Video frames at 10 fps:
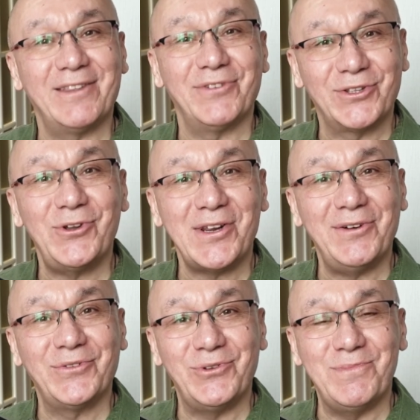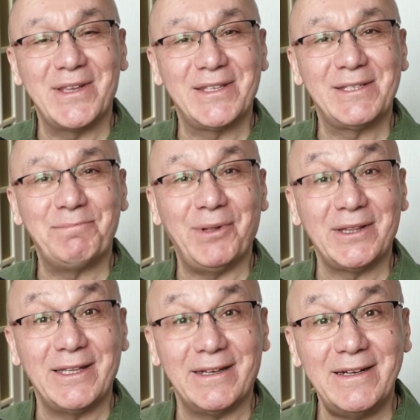One and a half
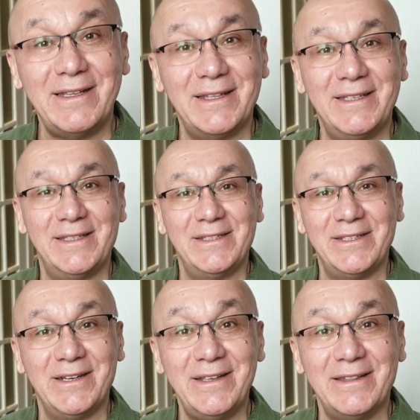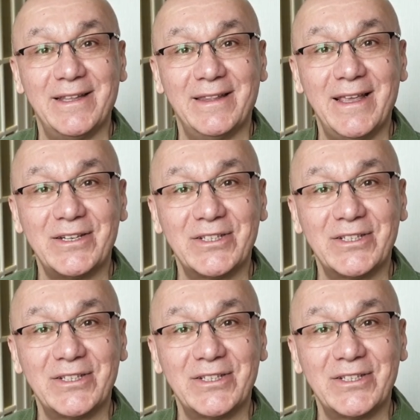thousand years before